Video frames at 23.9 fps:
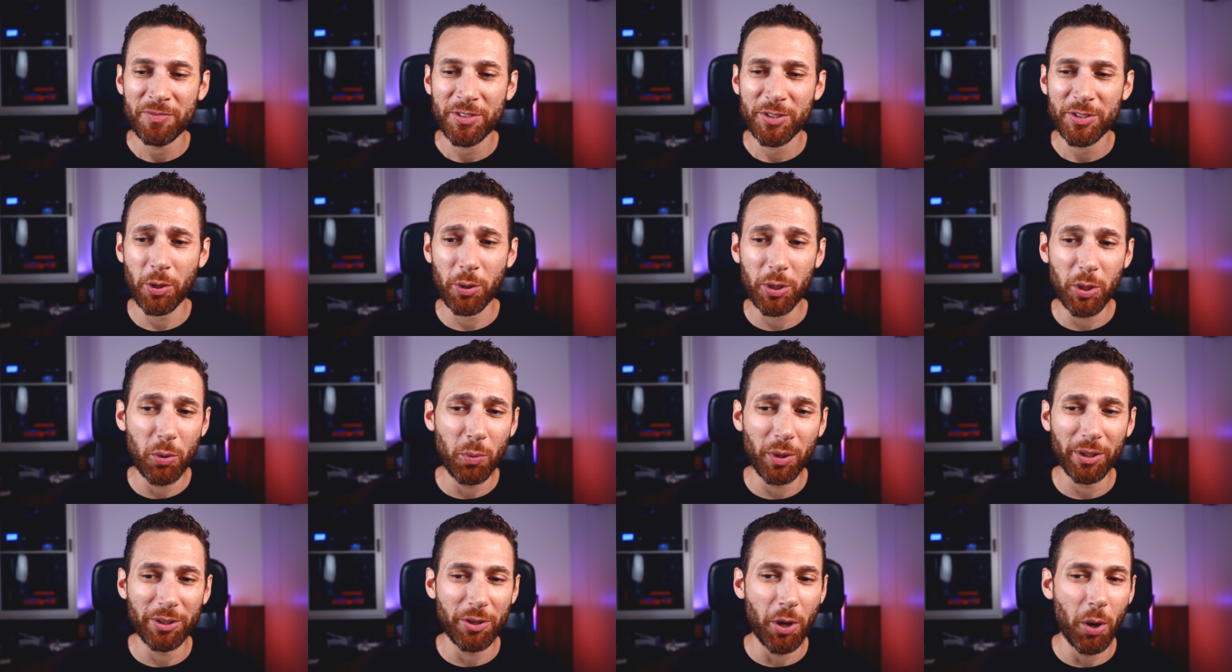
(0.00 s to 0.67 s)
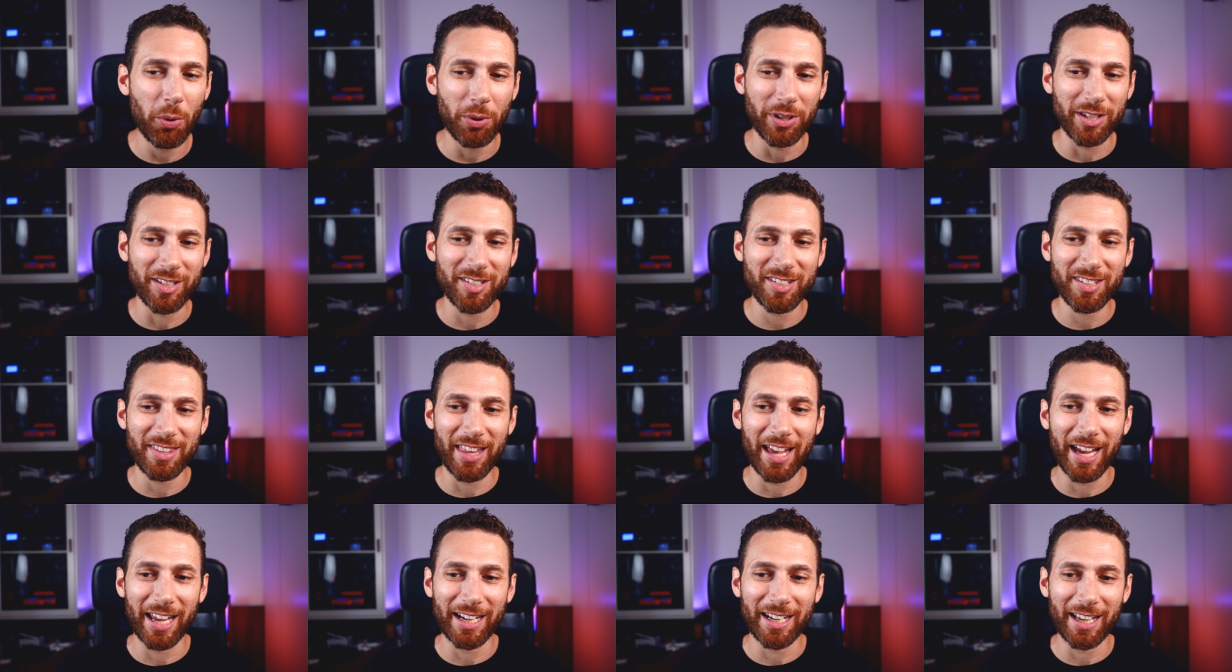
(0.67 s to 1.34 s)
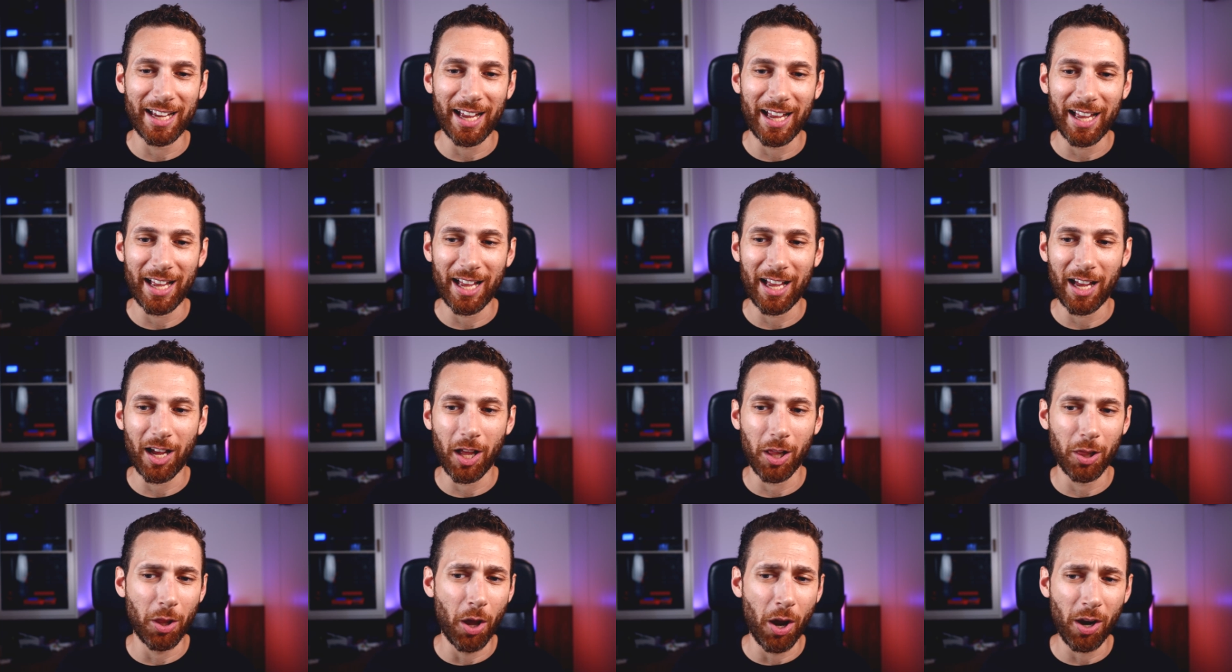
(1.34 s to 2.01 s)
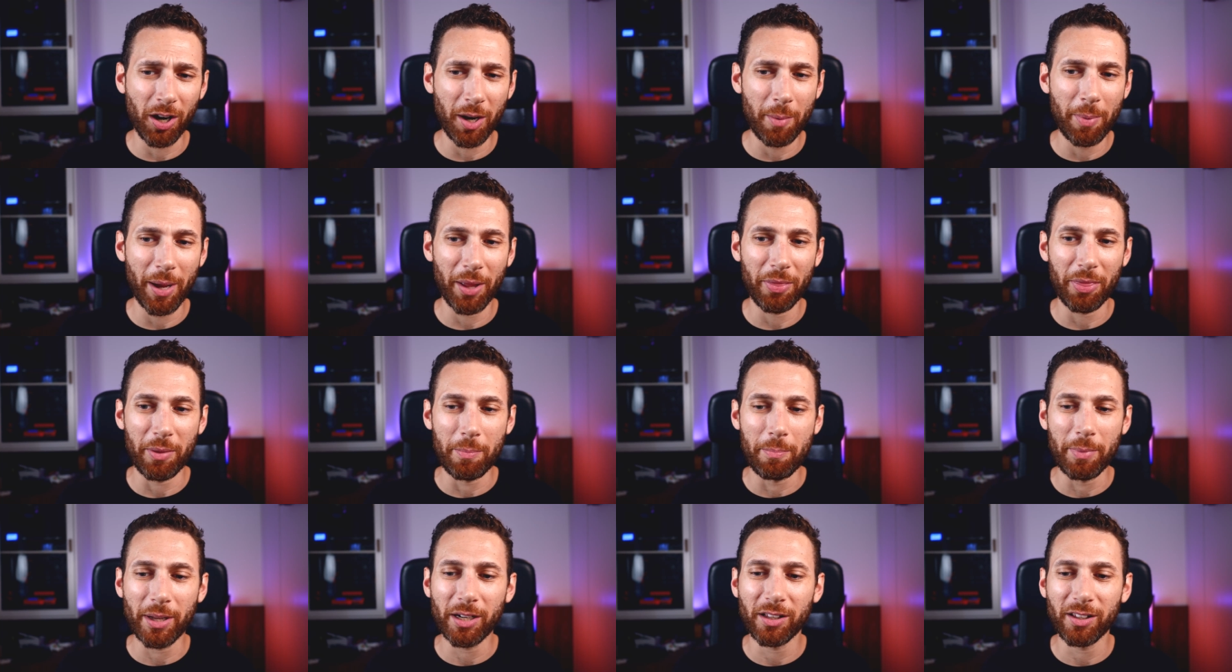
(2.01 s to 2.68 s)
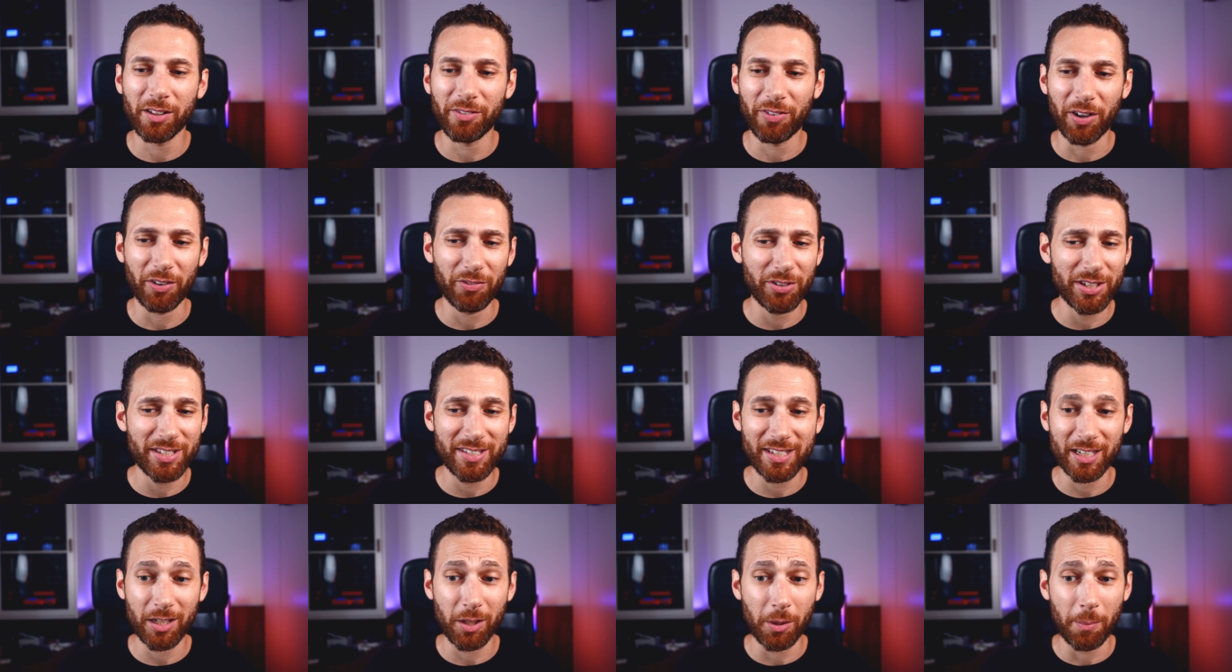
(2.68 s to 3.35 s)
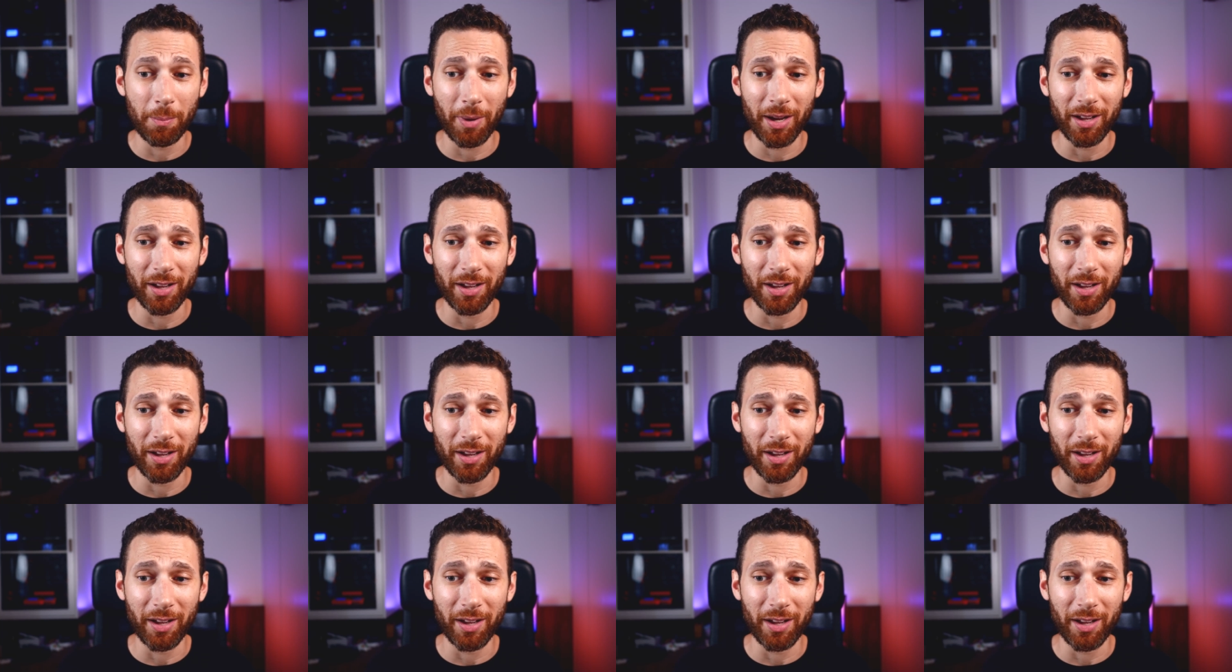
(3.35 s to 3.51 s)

So you will notice that along about the middle of every single